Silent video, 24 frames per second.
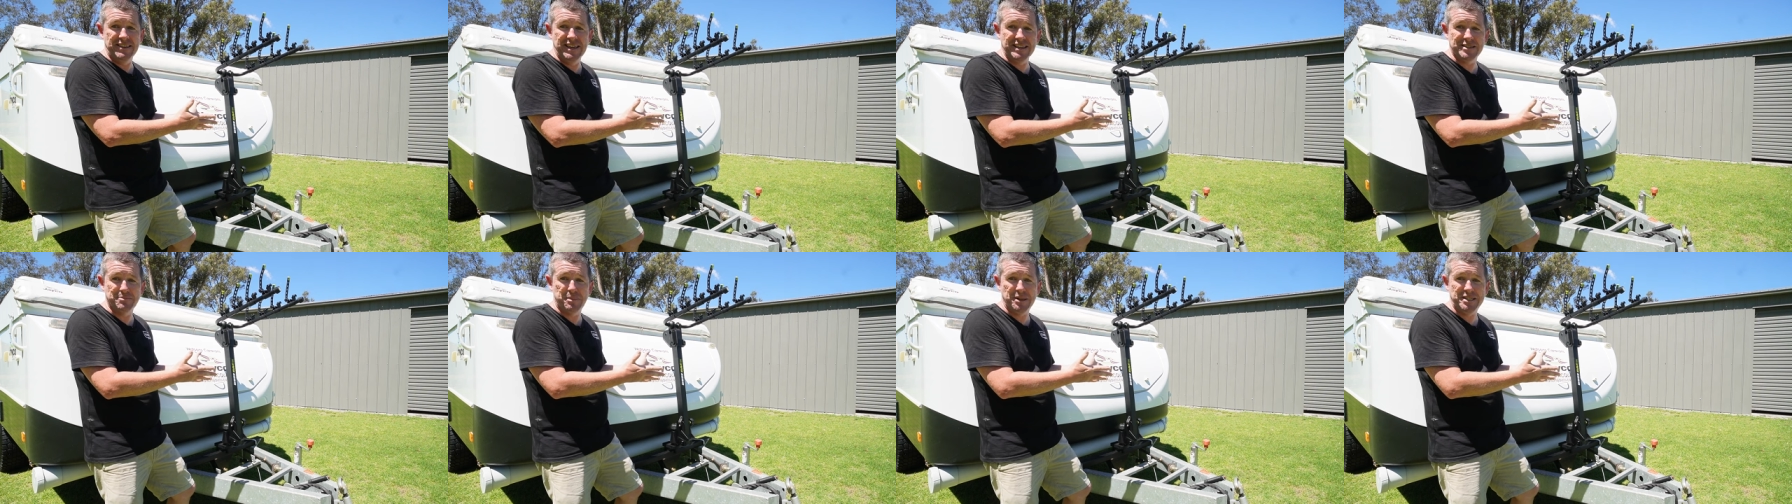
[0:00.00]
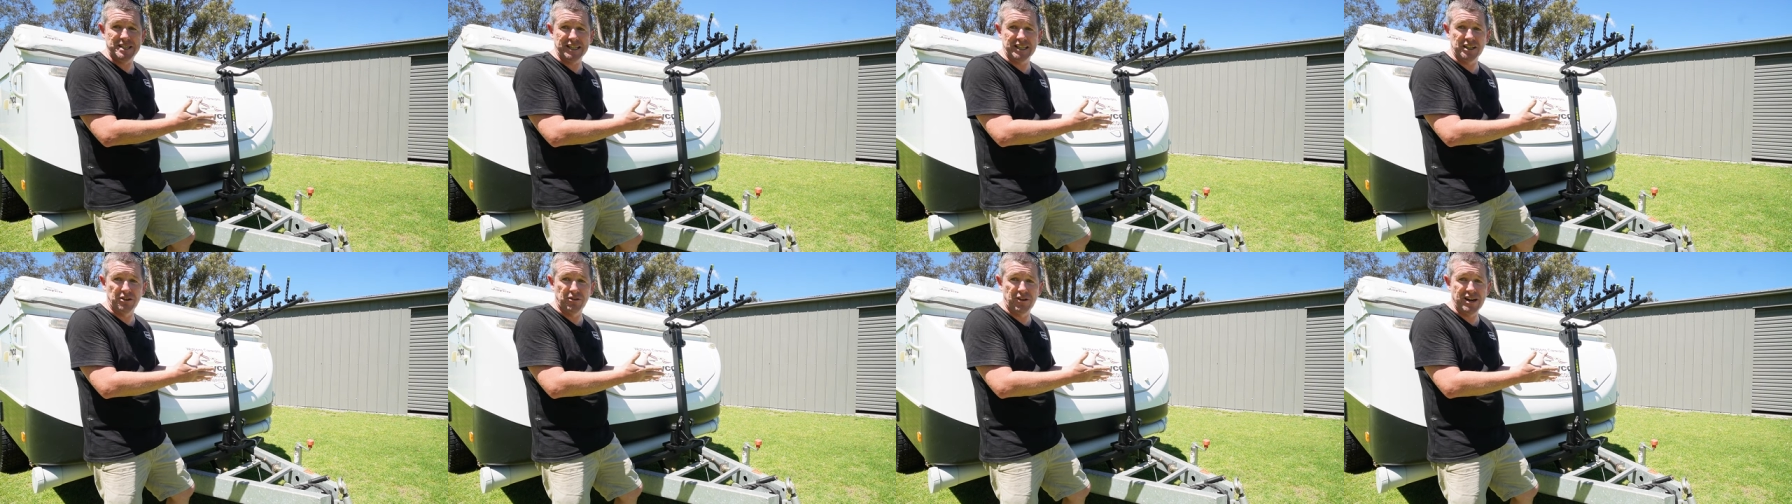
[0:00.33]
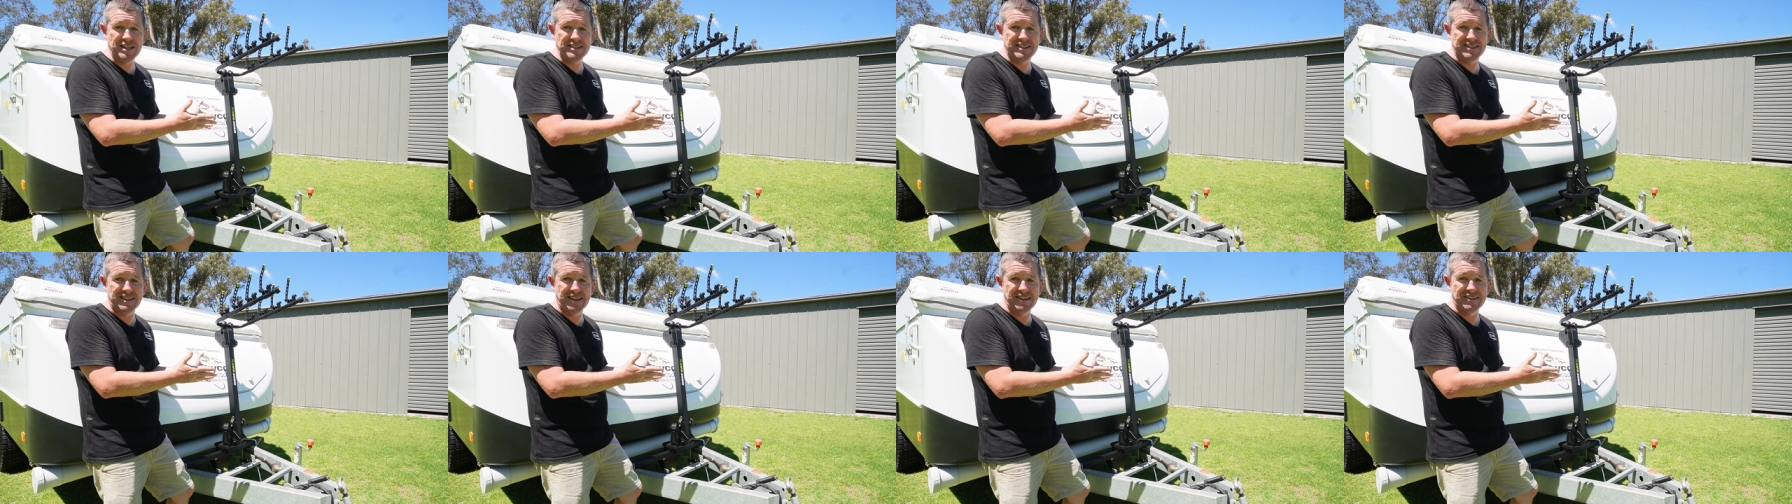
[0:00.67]
this particular
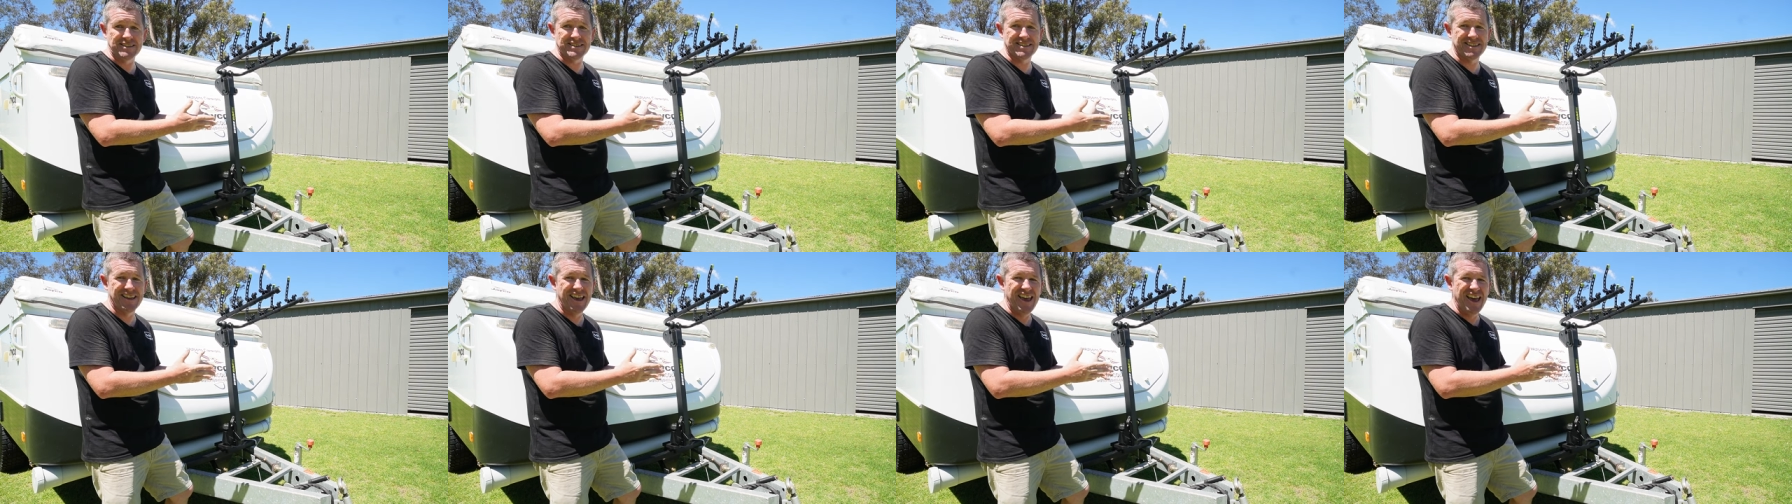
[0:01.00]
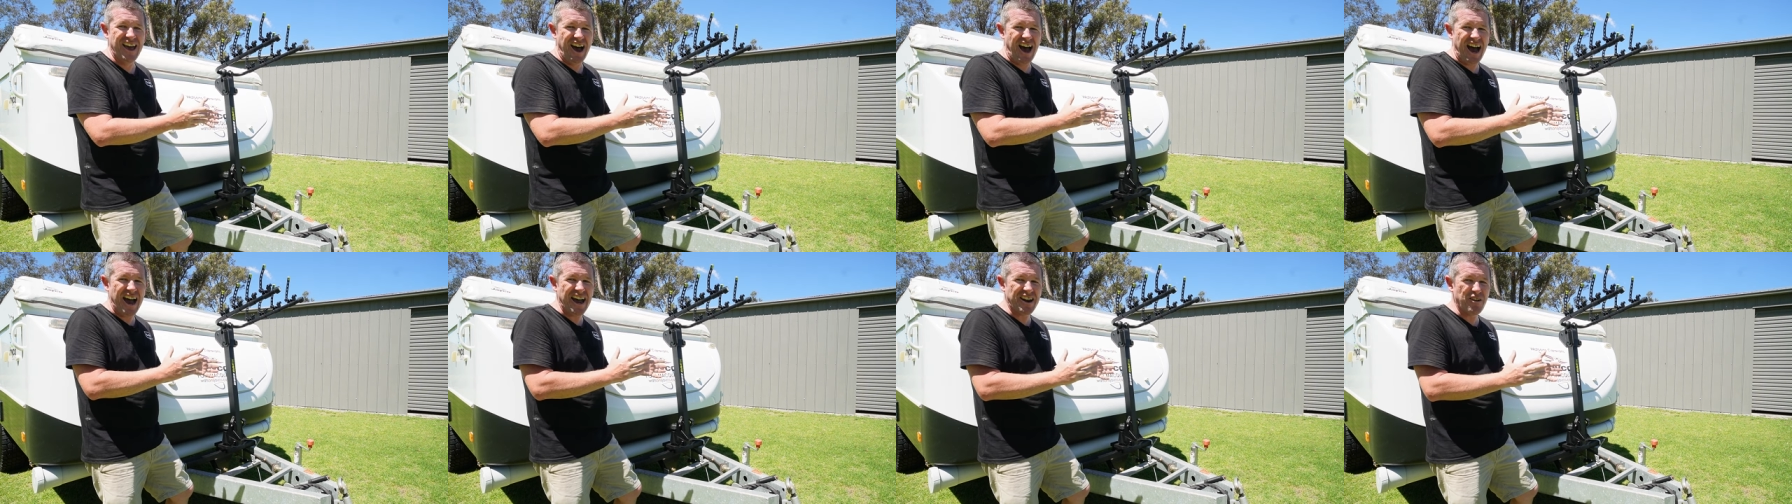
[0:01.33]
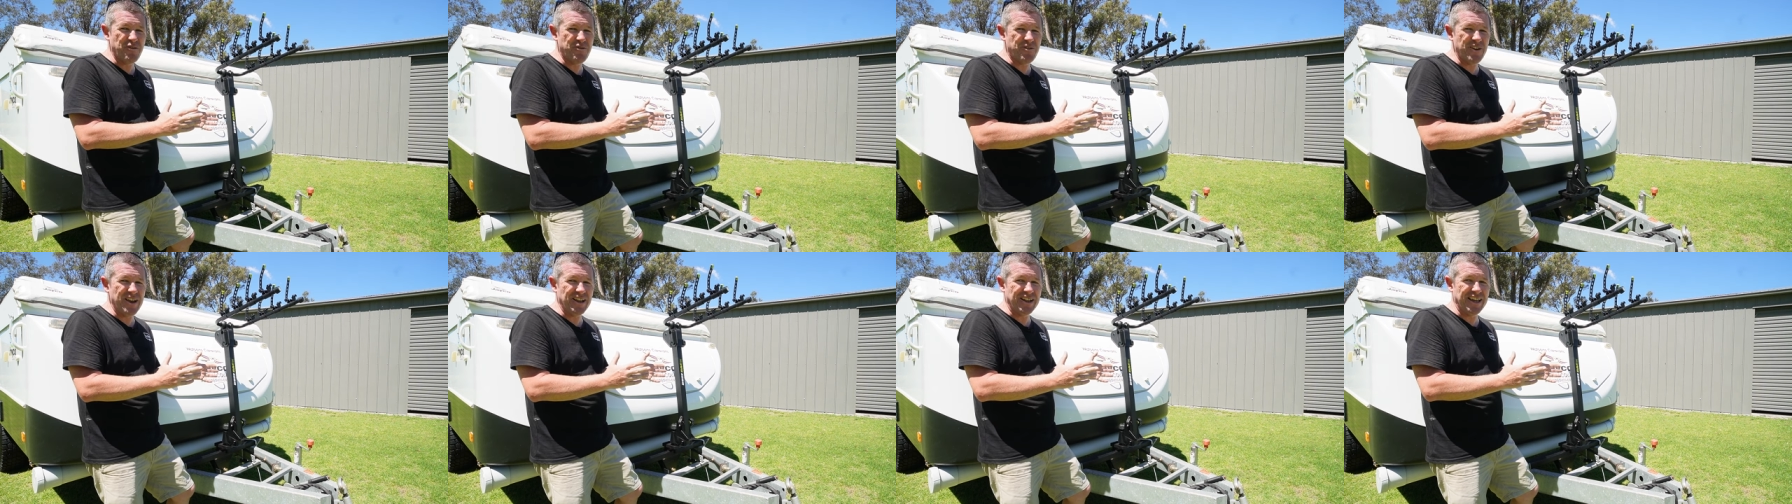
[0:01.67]
instance. I had a
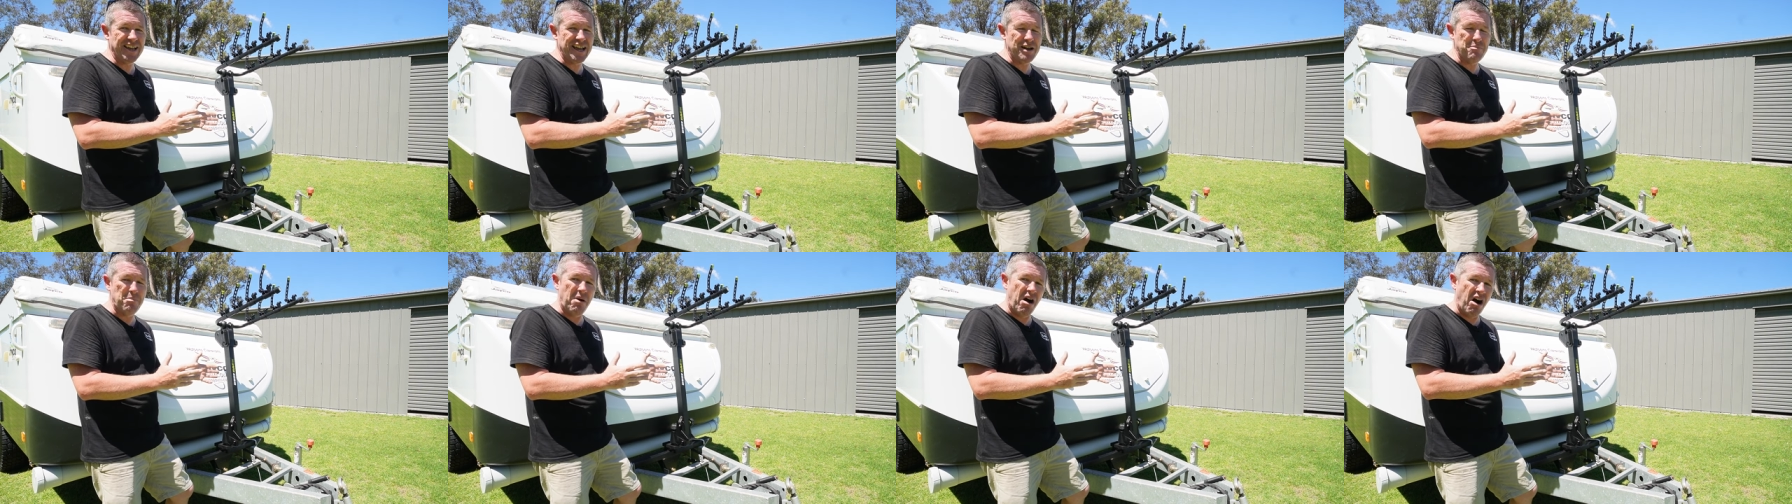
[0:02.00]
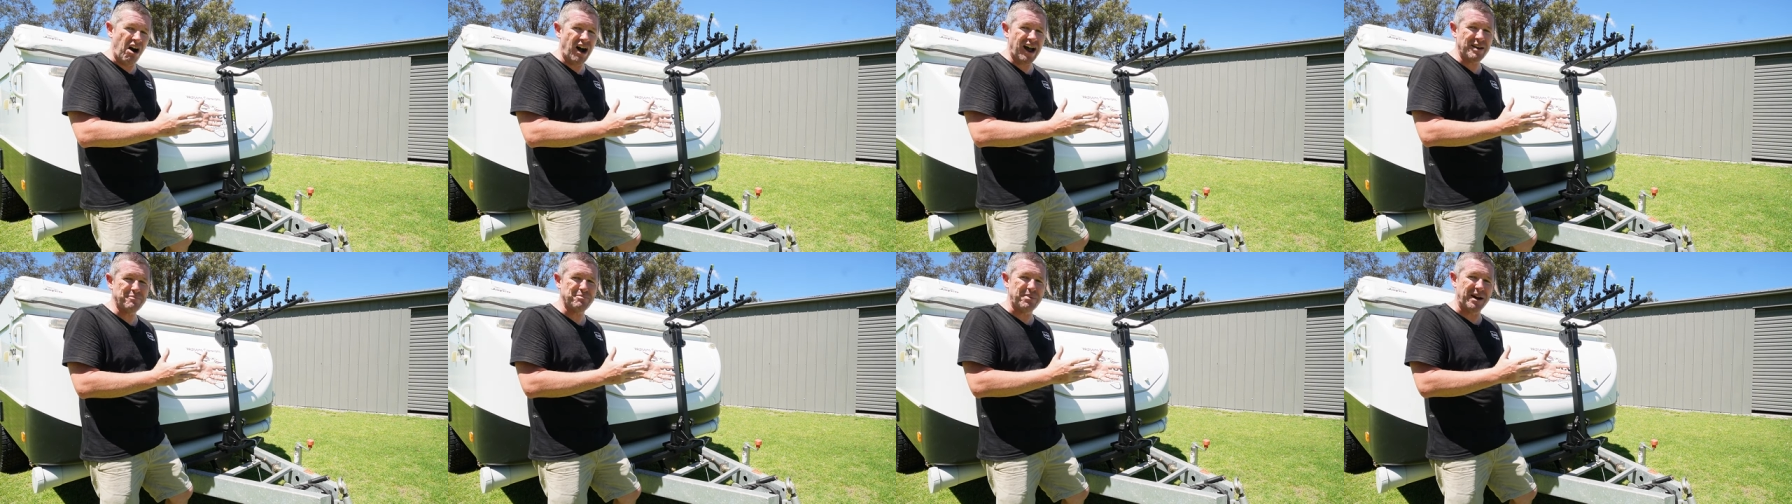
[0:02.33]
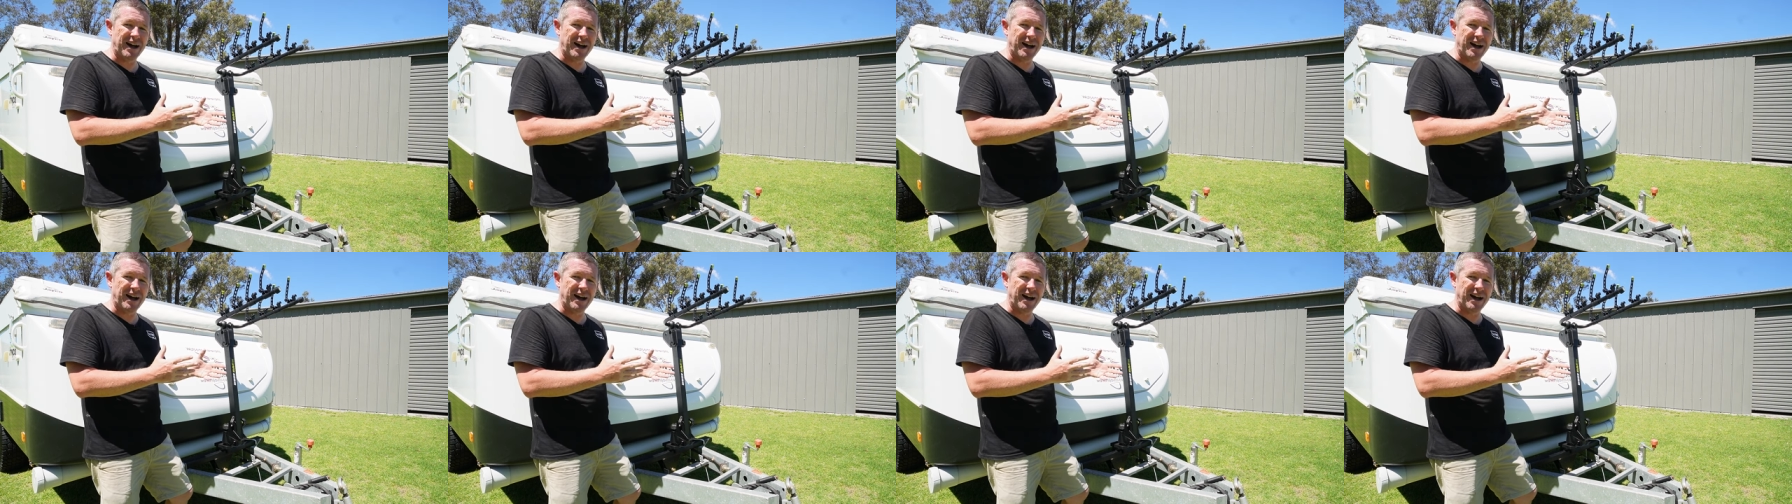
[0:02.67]
feeling it might,